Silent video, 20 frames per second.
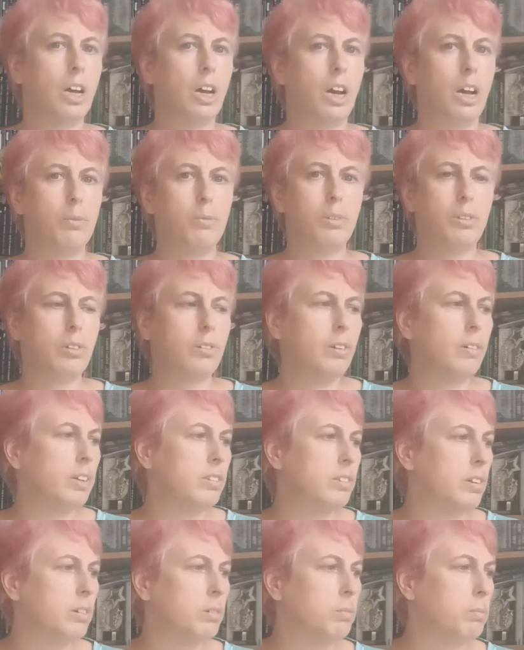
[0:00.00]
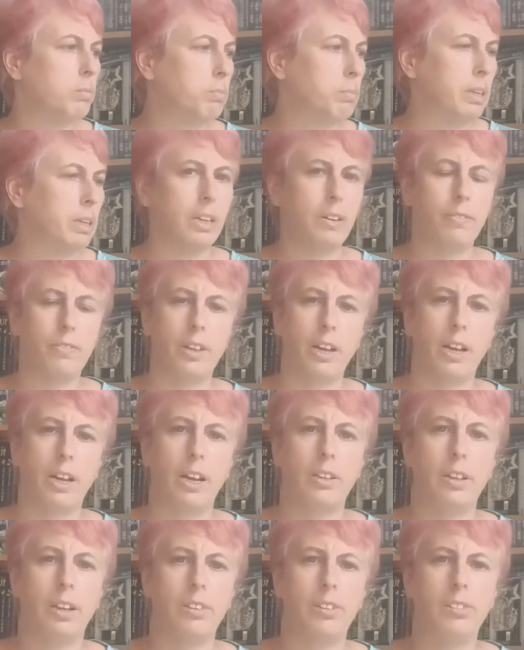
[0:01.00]
So no, I don't believe that.
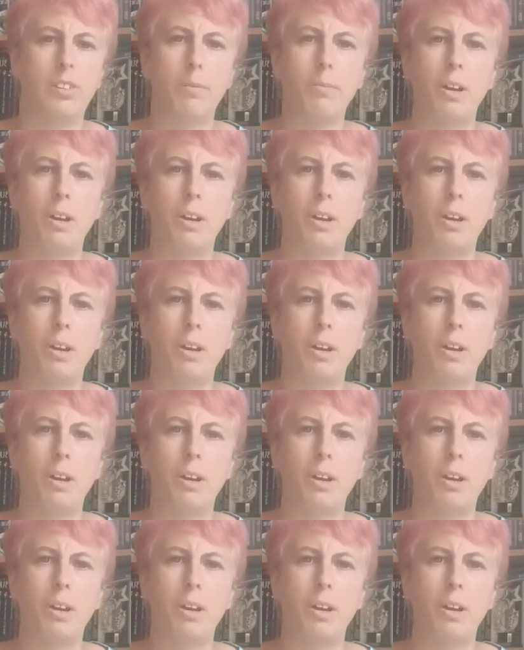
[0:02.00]
And Sam,